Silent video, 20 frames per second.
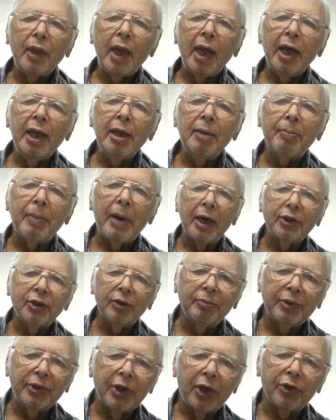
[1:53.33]
And he buys
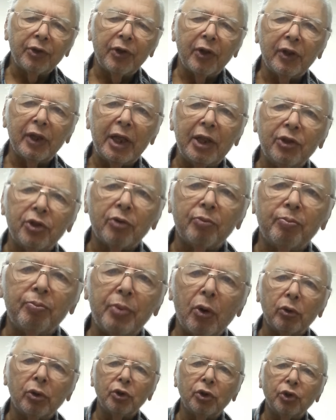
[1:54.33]
himself a length of
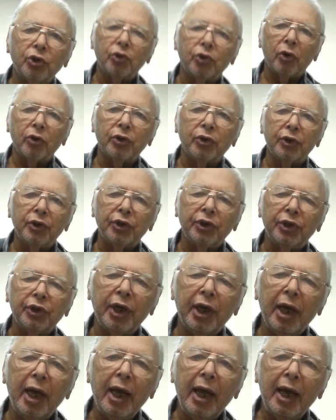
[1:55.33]
Polish sausage.
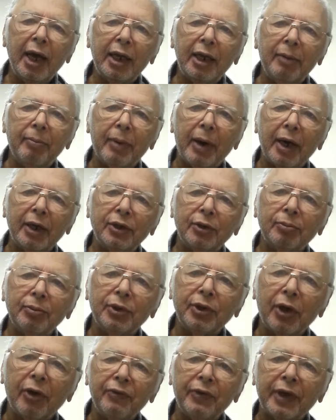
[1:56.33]
And he buys
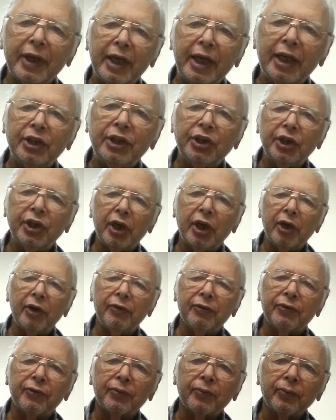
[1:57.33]
himself a kitchen
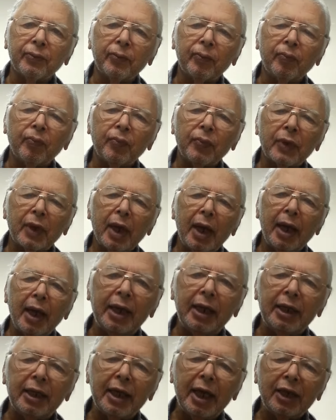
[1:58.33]
knife.
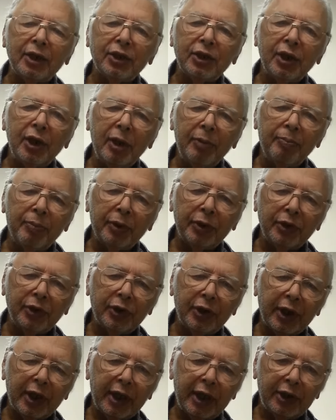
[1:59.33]
And he takes and he puts
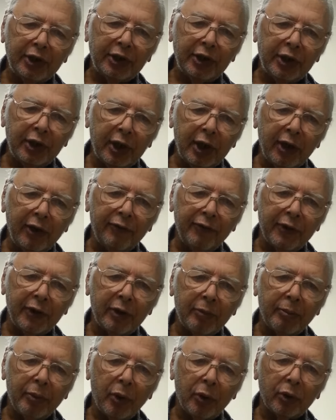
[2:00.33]
the kitchen knife and
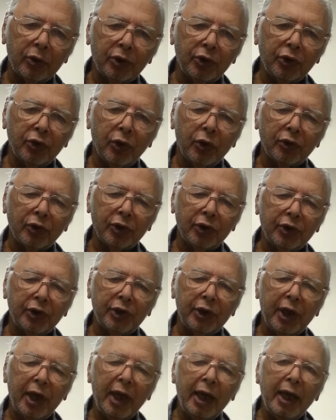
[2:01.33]
the Polish sausage